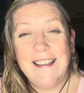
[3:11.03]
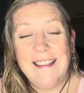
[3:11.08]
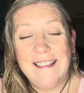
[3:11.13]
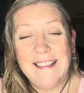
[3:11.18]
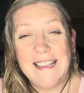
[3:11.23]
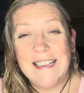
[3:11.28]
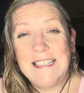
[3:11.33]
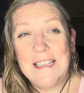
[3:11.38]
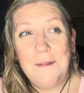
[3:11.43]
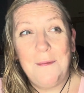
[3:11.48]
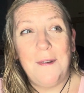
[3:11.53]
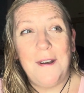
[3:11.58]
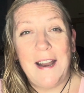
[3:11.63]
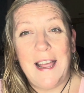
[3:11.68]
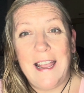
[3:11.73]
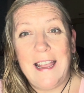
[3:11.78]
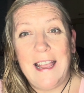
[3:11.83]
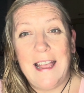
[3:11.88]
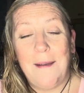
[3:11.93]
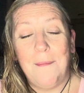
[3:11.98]
sitting where
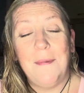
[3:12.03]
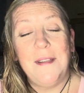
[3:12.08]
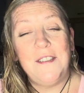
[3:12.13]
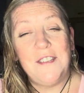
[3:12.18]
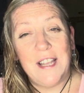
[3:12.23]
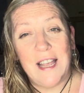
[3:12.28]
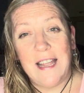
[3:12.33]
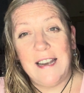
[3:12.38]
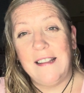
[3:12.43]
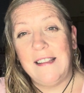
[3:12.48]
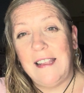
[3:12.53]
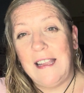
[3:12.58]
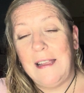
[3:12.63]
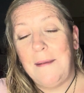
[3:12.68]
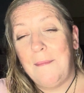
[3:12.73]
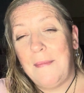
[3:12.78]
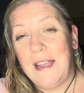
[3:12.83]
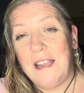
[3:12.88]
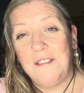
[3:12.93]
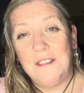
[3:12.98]
I am,
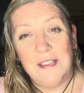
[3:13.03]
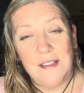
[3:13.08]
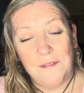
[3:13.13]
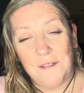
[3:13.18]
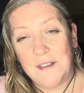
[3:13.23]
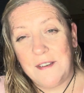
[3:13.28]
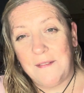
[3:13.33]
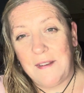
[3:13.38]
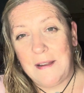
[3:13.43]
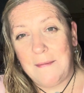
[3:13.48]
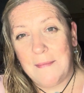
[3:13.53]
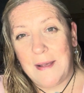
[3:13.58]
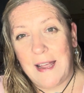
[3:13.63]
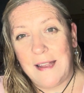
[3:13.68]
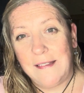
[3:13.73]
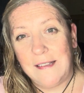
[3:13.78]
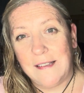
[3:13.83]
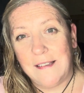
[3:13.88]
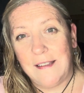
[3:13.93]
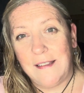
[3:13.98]
channeling messages for Divine
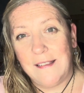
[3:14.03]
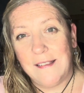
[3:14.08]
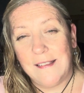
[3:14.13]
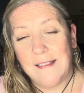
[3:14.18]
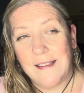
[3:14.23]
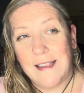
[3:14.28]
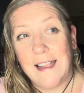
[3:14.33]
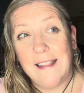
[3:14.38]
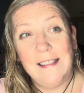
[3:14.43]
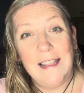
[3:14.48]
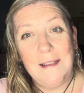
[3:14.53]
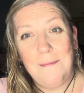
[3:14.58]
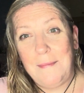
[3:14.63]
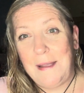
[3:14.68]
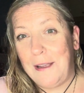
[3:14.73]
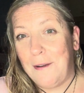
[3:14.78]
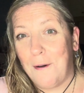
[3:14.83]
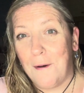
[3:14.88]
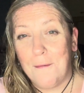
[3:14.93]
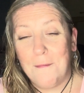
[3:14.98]
Masculines and let me
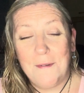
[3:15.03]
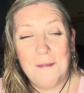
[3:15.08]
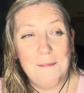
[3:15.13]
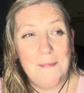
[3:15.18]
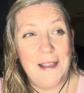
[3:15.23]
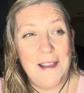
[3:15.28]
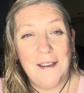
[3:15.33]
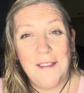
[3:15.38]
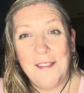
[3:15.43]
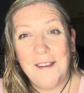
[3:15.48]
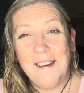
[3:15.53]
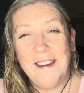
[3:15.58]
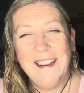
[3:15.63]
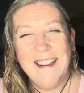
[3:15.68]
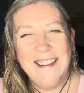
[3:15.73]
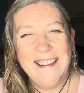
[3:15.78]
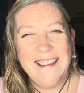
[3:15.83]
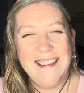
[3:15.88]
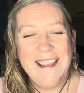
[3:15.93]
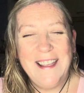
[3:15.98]
go on with my other
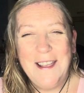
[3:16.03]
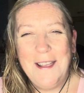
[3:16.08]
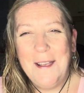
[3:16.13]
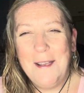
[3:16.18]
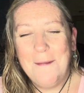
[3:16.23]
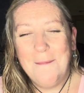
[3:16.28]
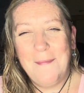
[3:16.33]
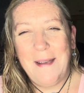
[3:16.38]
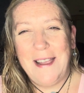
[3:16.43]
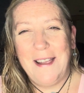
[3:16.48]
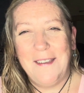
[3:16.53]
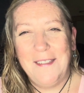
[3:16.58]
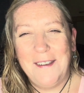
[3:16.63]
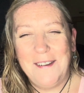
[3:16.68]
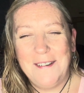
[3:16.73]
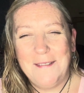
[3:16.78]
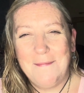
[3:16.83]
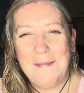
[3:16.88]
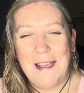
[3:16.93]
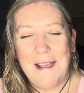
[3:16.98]

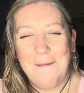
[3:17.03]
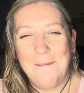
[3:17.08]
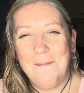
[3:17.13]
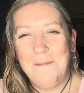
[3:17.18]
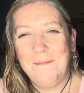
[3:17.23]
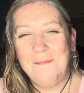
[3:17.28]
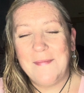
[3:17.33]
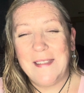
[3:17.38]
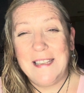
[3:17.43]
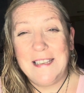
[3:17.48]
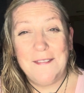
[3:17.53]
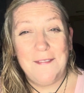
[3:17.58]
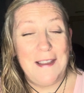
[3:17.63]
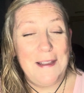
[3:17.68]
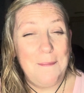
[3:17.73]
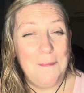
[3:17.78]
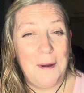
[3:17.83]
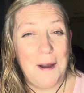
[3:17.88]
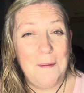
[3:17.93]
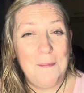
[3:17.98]

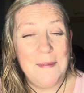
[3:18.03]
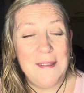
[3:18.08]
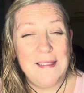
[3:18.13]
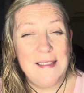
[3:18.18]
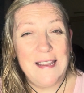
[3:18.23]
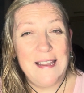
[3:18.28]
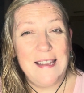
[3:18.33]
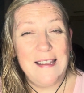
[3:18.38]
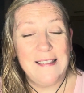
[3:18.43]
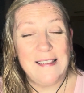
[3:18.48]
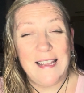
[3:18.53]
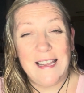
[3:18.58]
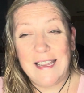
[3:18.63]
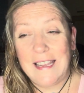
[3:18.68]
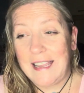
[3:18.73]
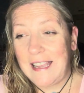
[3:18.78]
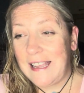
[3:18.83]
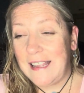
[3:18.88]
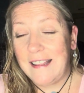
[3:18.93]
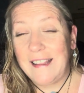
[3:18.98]
divine purposes like
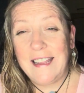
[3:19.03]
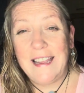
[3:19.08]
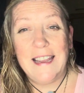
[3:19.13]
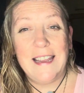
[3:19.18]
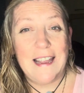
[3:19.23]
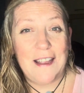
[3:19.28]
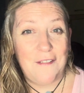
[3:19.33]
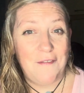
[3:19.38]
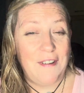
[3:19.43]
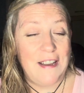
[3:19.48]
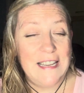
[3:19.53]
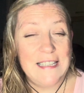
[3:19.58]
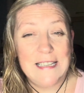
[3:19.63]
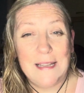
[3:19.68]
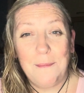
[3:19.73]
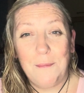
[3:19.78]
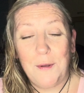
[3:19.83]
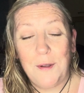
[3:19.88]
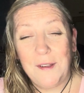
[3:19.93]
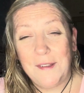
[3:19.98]
healing and
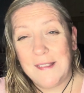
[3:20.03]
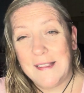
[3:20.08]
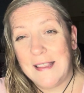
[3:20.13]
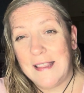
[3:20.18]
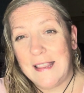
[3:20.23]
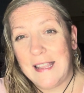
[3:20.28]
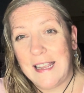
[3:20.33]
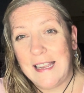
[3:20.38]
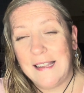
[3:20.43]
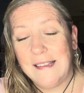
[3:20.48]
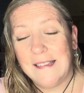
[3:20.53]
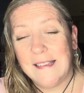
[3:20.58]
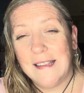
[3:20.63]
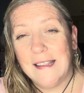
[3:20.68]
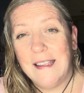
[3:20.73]
writing books and things.